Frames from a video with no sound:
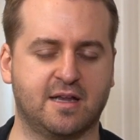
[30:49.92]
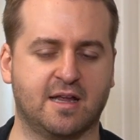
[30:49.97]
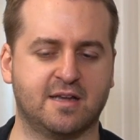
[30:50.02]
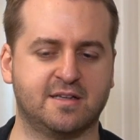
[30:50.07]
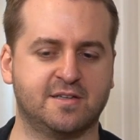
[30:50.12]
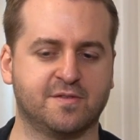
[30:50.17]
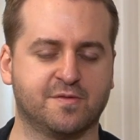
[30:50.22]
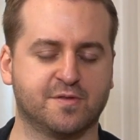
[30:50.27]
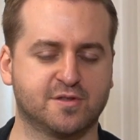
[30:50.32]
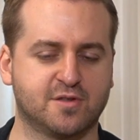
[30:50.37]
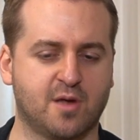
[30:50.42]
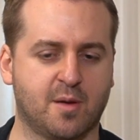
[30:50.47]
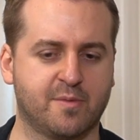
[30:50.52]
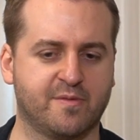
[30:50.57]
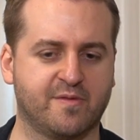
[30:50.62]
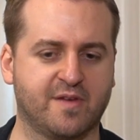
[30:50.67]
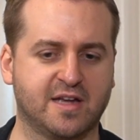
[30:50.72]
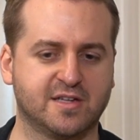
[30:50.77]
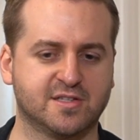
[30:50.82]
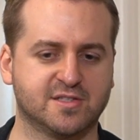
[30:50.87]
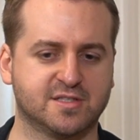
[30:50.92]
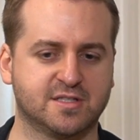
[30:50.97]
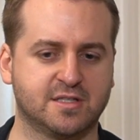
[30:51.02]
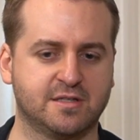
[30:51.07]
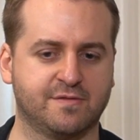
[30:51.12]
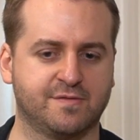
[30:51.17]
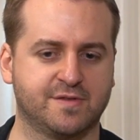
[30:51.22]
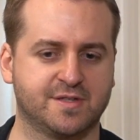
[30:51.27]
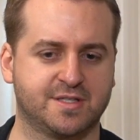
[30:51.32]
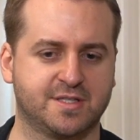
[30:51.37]
different type of agency
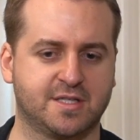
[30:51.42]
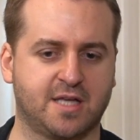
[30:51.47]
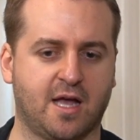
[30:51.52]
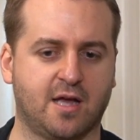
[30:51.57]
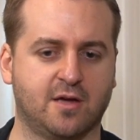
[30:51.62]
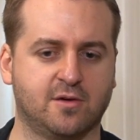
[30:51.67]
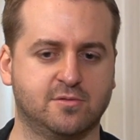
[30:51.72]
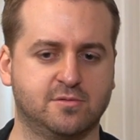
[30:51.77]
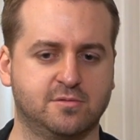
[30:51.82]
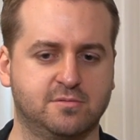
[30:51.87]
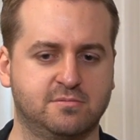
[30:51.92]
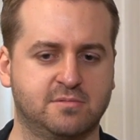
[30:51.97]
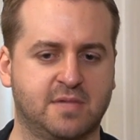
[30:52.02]
for scale.